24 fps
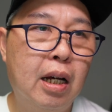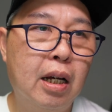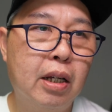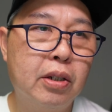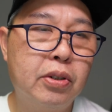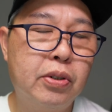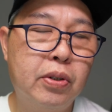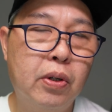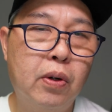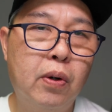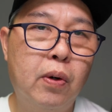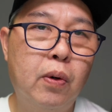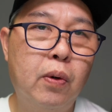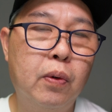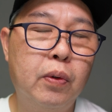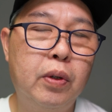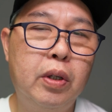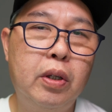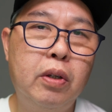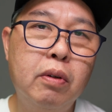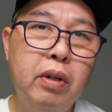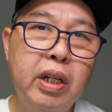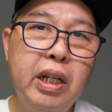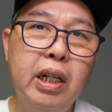So
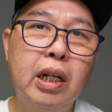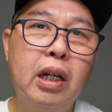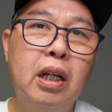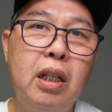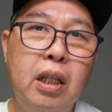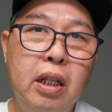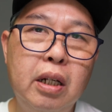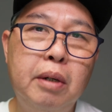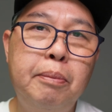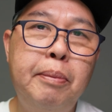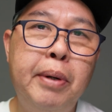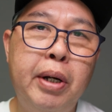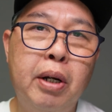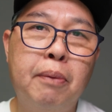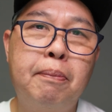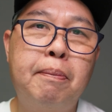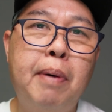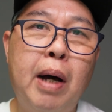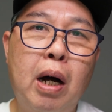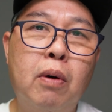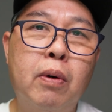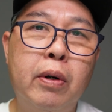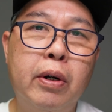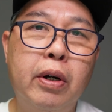you need a little bit of
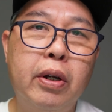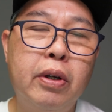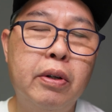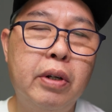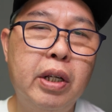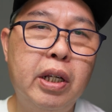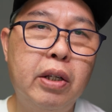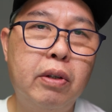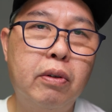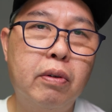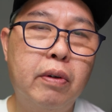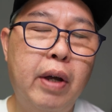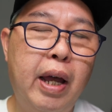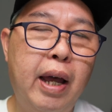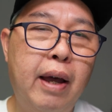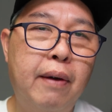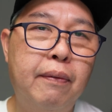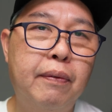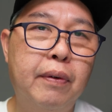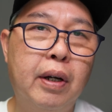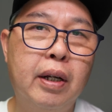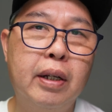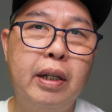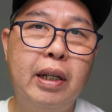power. You need to
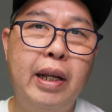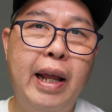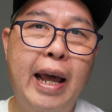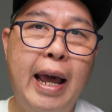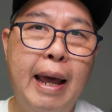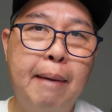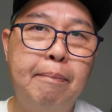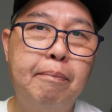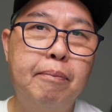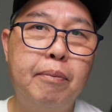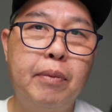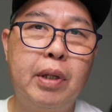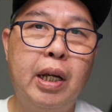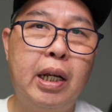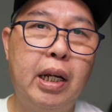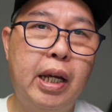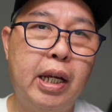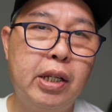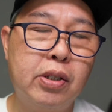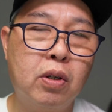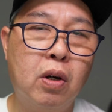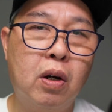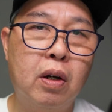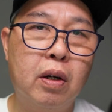have a DAP that
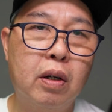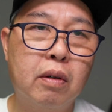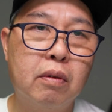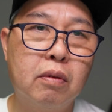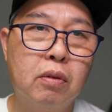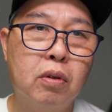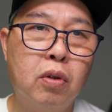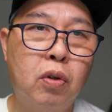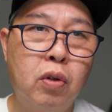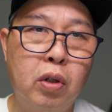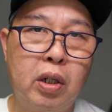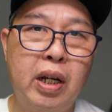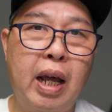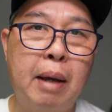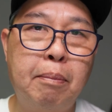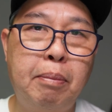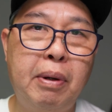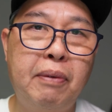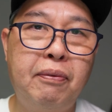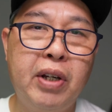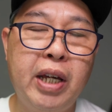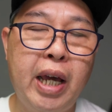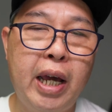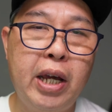has got good
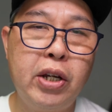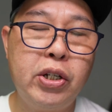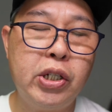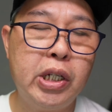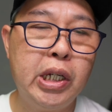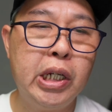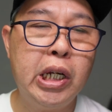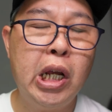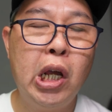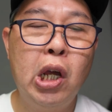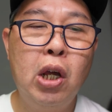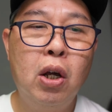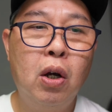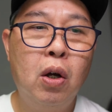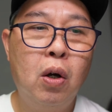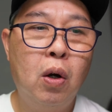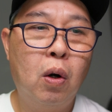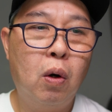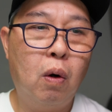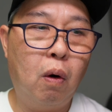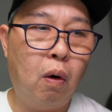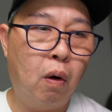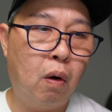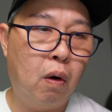amplification,
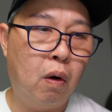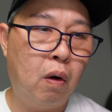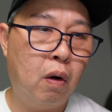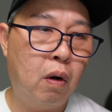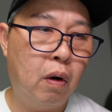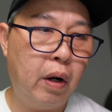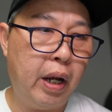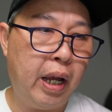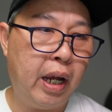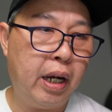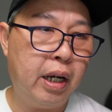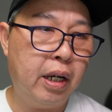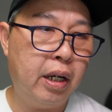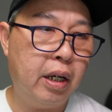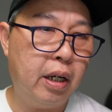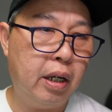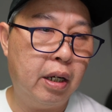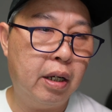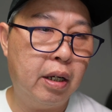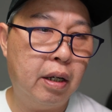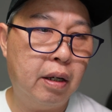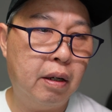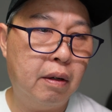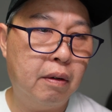or an
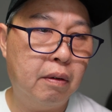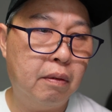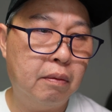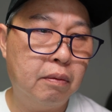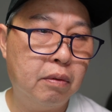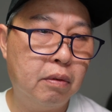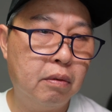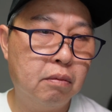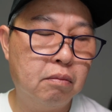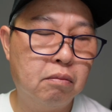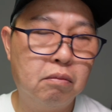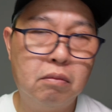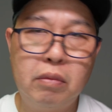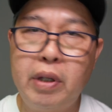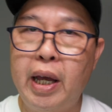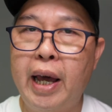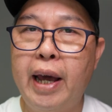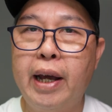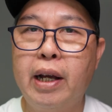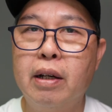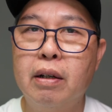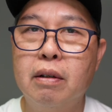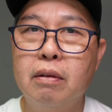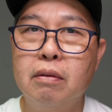
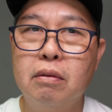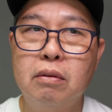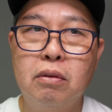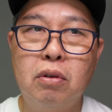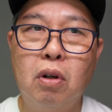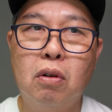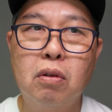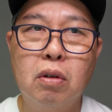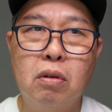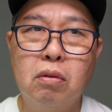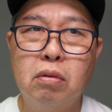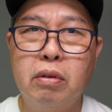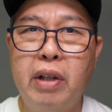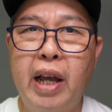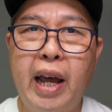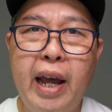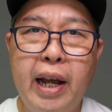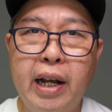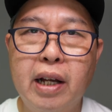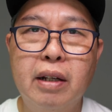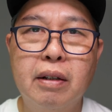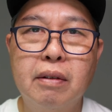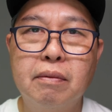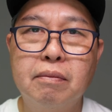dongle
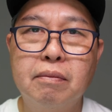DAC